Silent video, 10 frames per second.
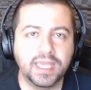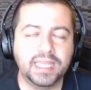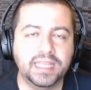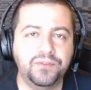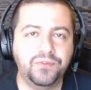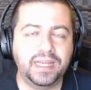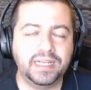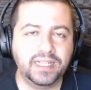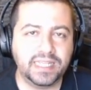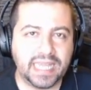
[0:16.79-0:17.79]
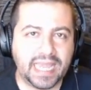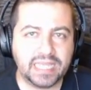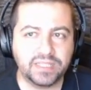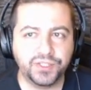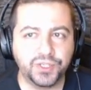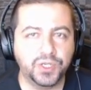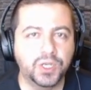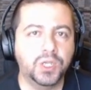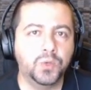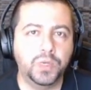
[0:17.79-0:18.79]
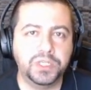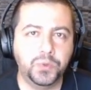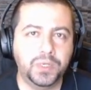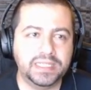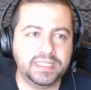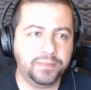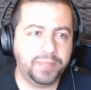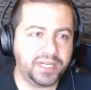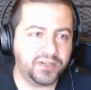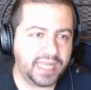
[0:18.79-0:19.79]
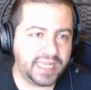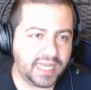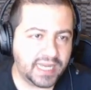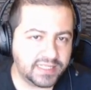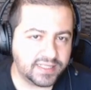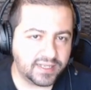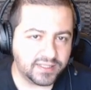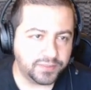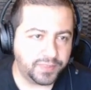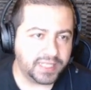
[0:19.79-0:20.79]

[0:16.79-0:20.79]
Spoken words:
and then finally answer which one is the better AI stock to buy.